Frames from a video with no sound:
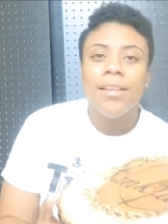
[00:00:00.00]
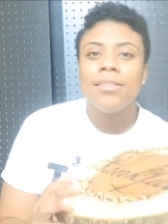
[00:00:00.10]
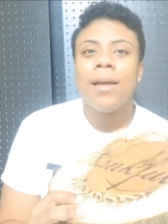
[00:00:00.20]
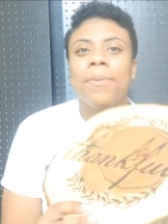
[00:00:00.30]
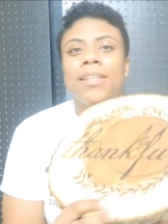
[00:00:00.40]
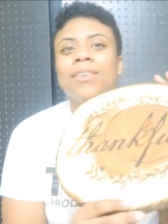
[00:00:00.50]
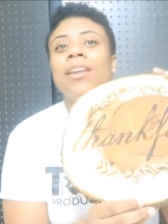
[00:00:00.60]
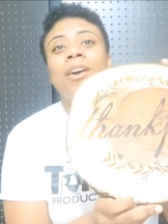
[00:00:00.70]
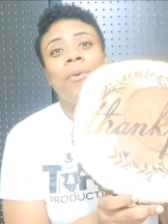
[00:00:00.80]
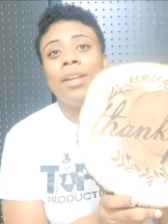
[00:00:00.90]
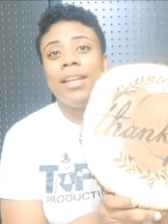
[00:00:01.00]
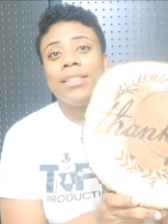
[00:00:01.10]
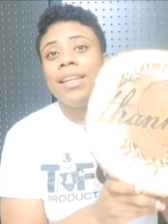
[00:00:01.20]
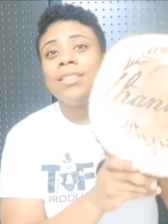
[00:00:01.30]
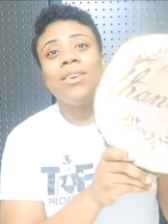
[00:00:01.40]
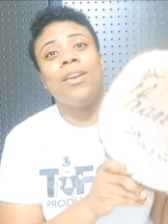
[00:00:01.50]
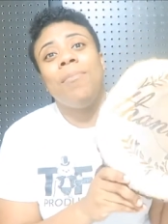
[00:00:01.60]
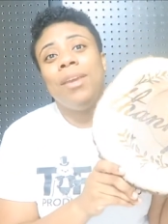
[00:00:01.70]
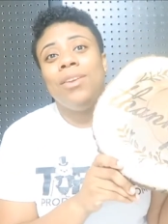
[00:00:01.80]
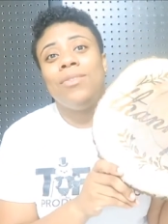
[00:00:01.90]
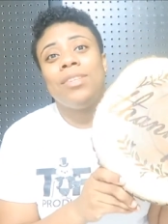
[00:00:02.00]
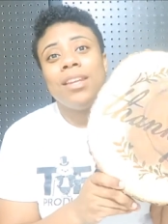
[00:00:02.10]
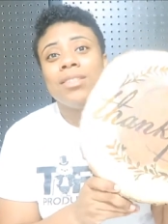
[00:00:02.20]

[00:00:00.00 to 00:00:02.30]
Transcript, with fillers: something's gonna go in this and it's gonna be used and